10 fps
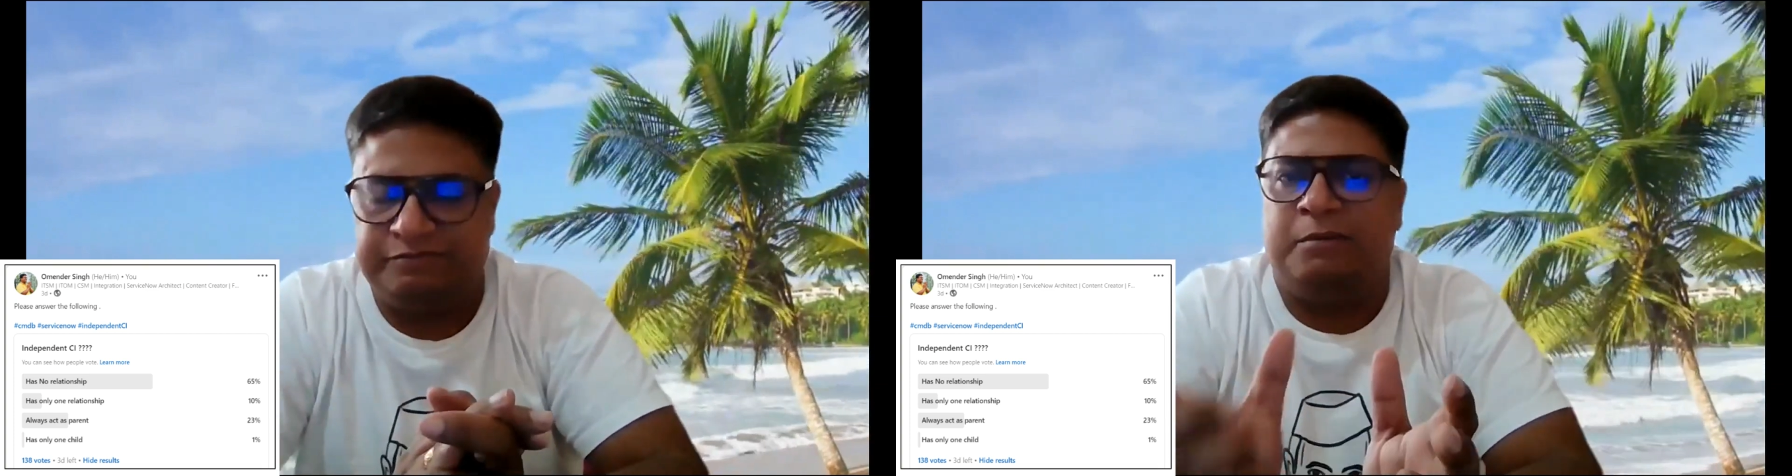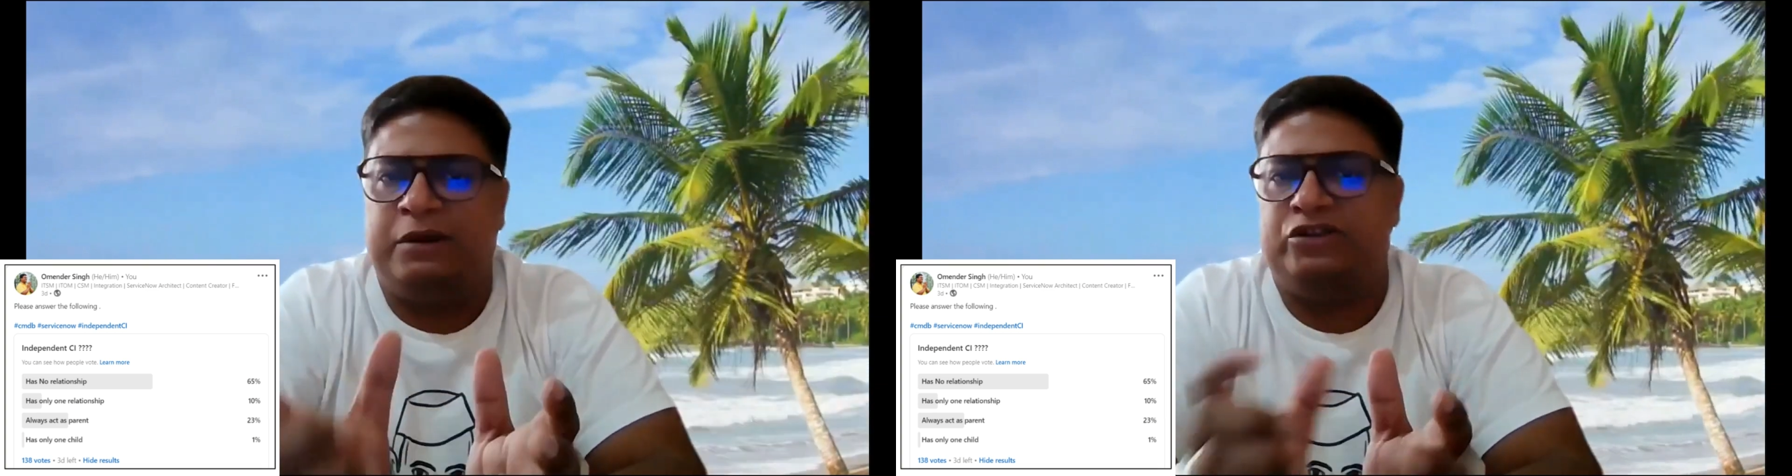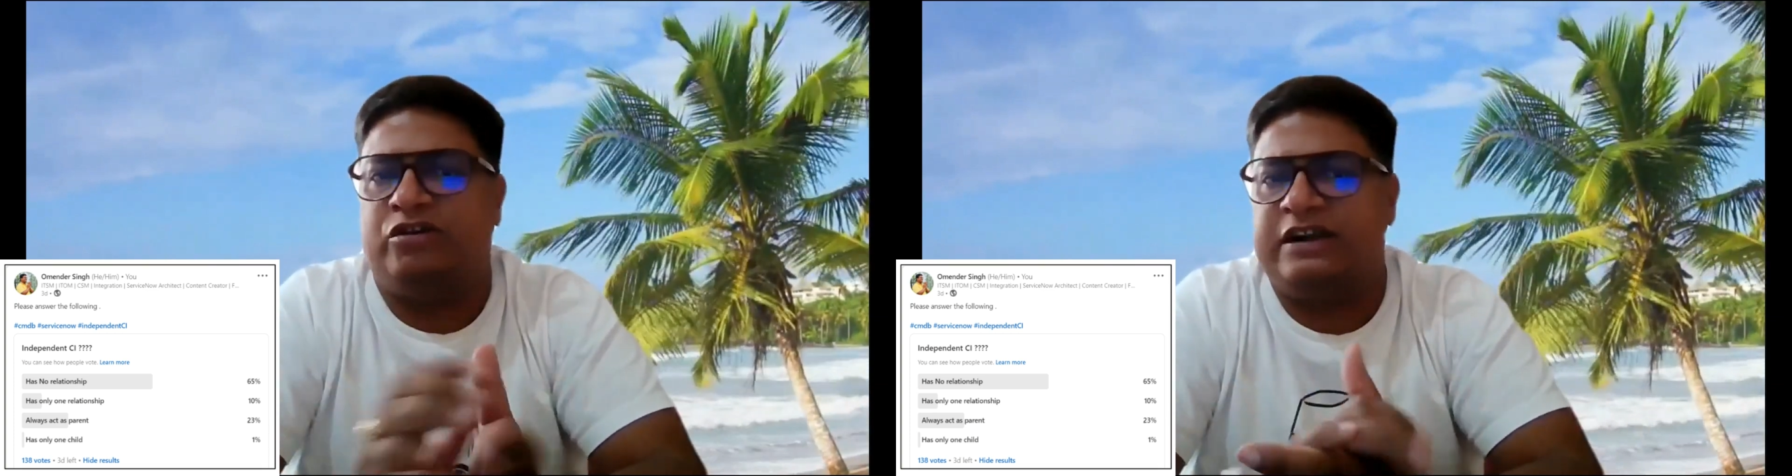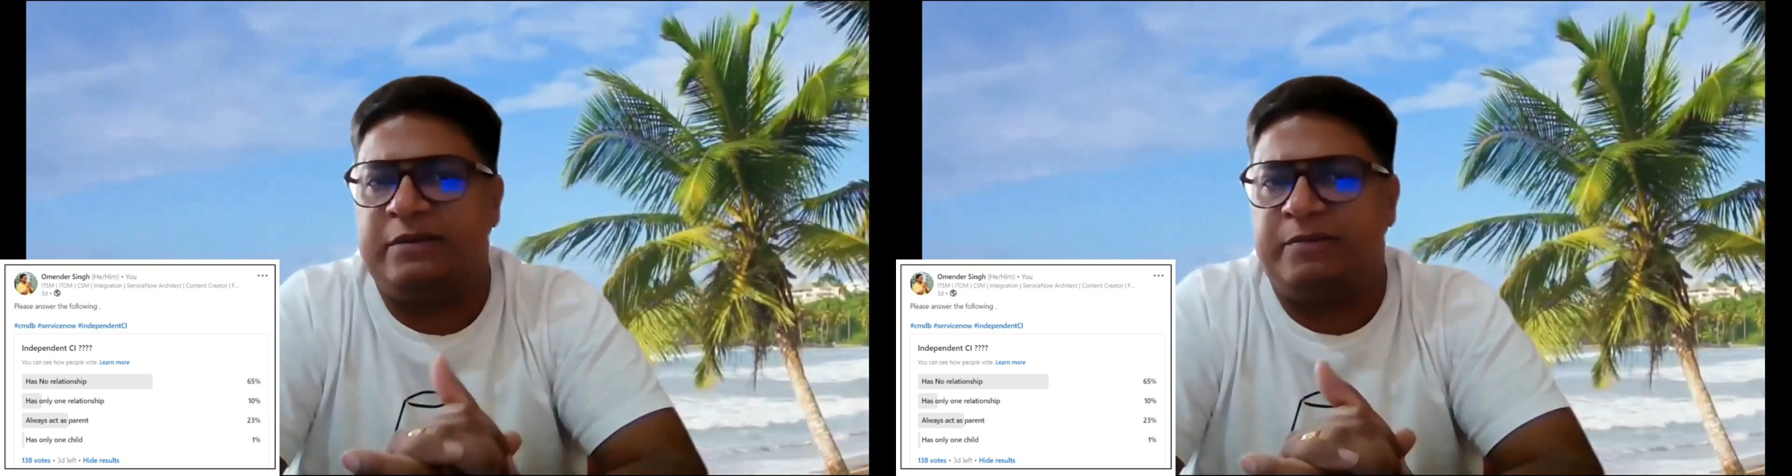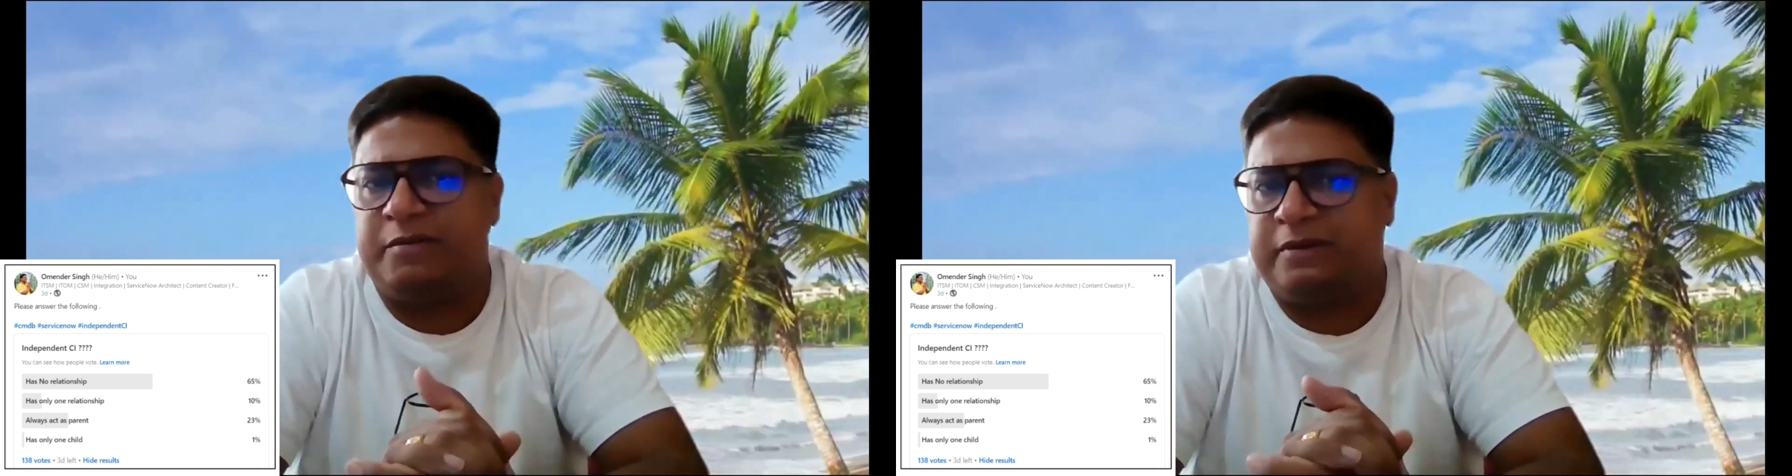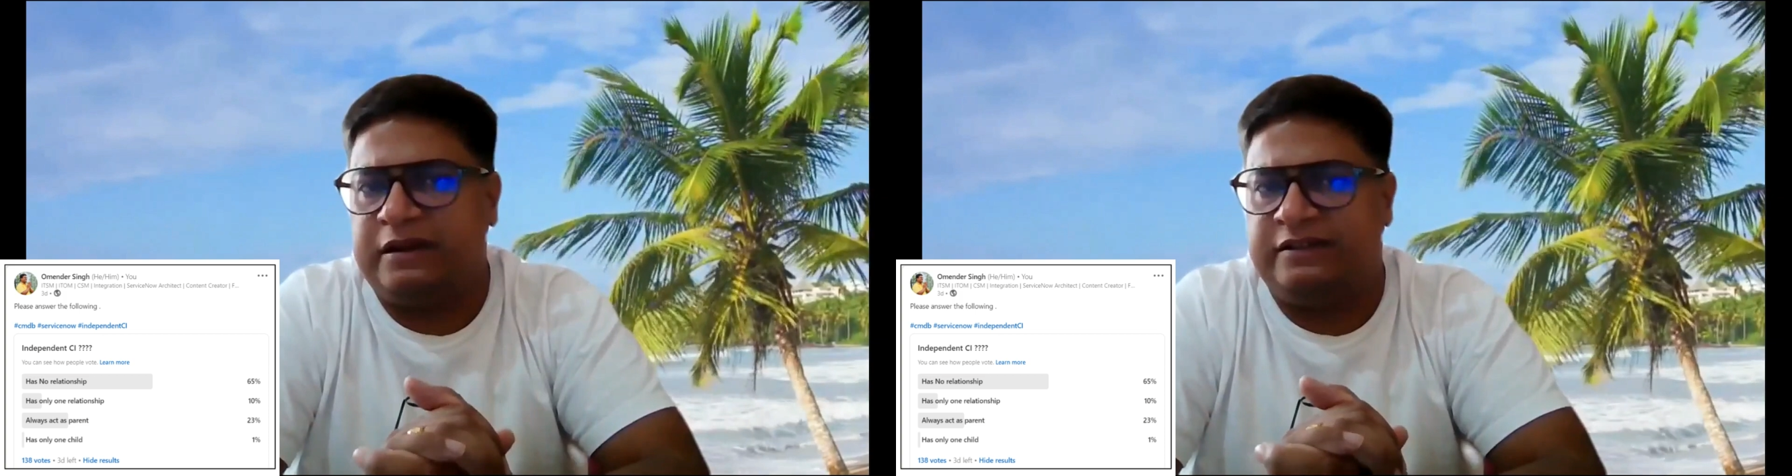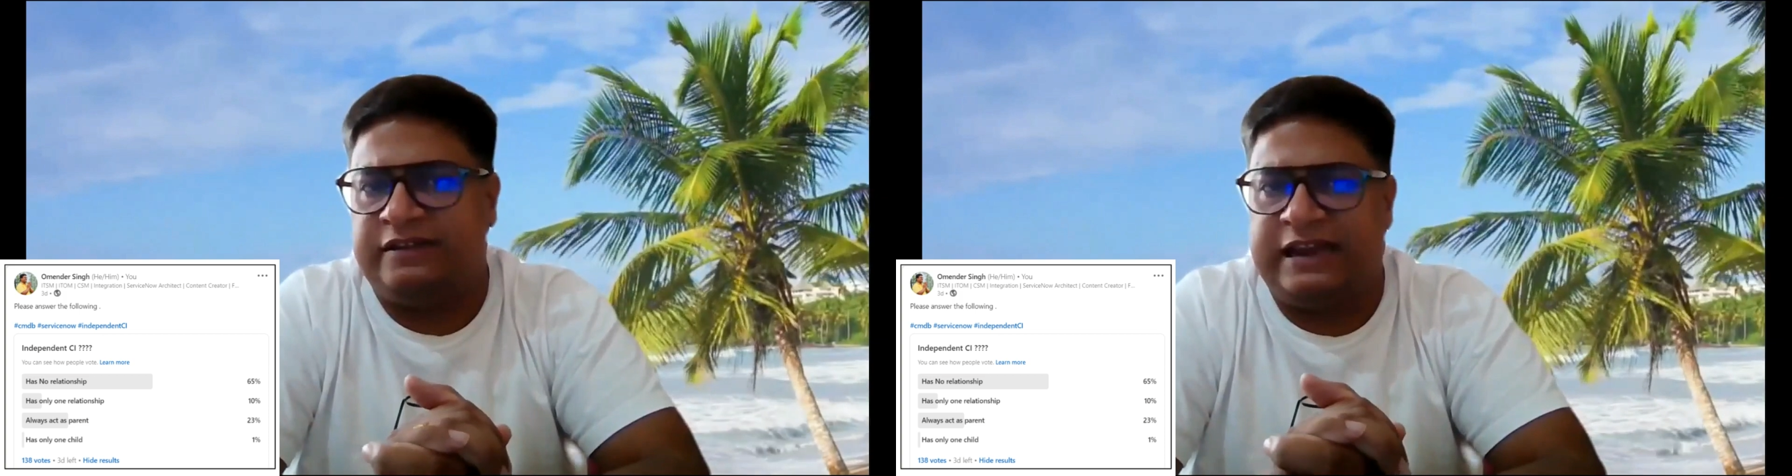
The majority people